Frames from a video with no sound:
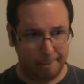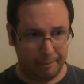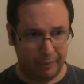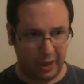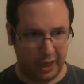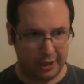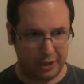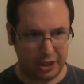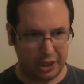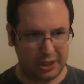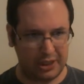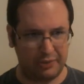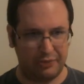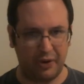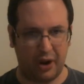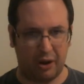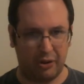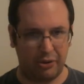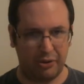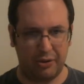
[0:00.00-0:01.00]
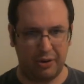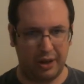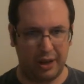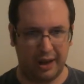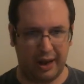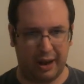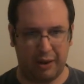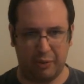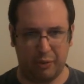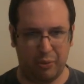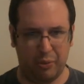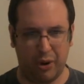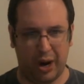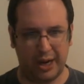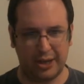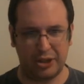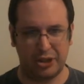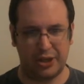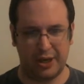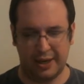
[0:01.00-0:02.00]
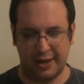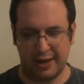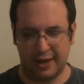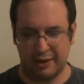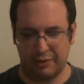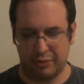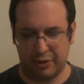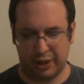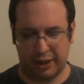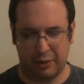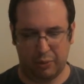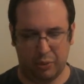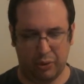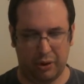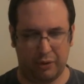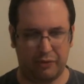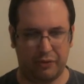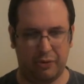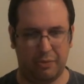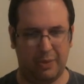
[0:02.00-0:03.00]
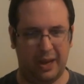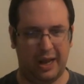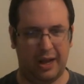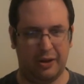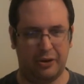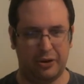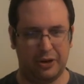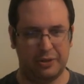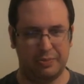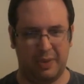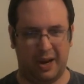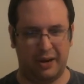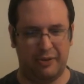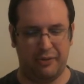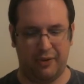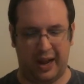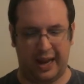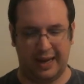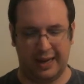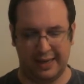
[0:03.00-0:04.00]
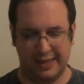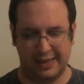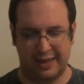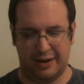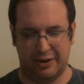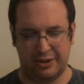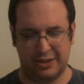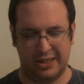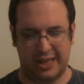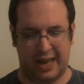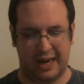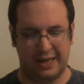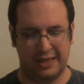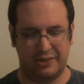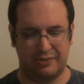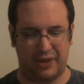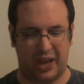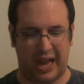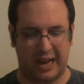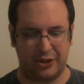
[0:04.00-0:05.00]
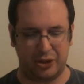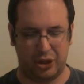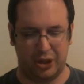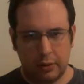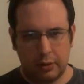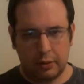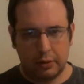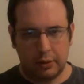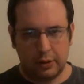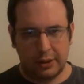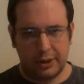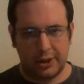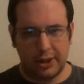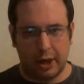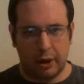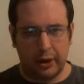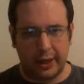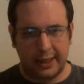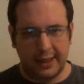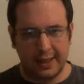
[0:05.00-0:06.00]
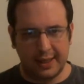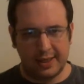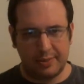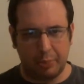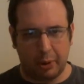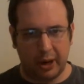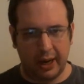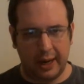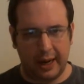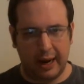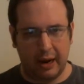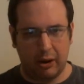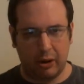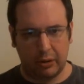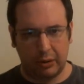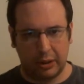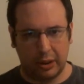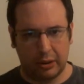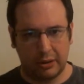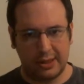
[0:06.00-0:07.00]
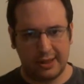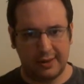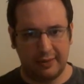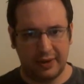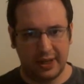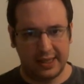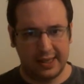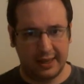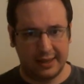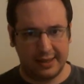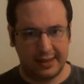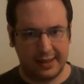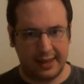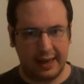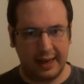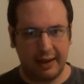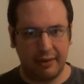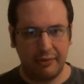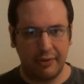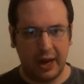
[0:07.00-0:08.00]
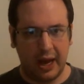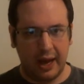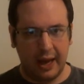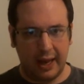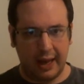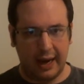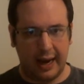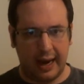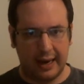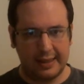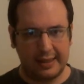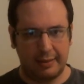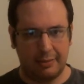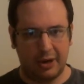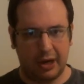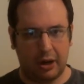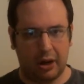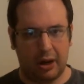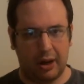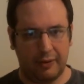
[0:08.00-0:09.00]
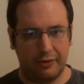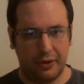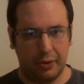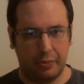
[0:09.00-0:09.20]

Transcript: it just felt uh, rushed and didn't really work for me. Others might find it to their satisfaction. So at this point, Harold goes to visit Steve and asks him to call off the